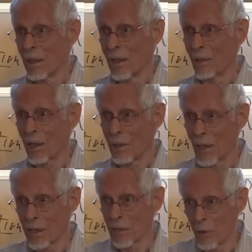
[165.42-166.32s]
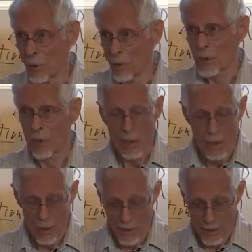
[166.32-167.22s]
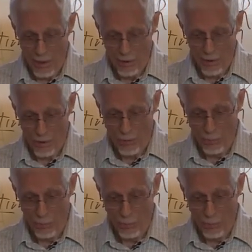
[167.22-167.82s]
and not letting loose in, in this